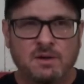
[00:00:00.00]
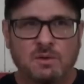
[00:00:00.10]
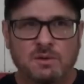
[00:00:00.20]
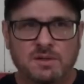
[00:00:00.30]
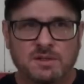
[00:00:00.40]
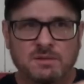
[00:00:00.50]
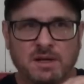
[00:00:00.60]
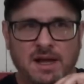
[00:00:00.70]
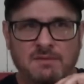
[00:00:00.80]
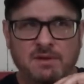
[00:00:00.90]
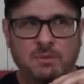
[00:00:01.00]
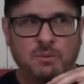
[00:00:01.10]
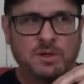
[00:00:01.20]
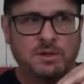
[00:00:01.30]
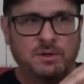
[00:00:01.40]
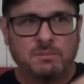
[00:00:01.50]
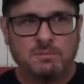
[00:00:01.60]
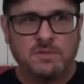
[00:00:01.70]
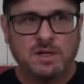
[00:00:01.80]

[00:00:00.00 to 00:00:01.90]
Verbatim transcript: or is it have a real you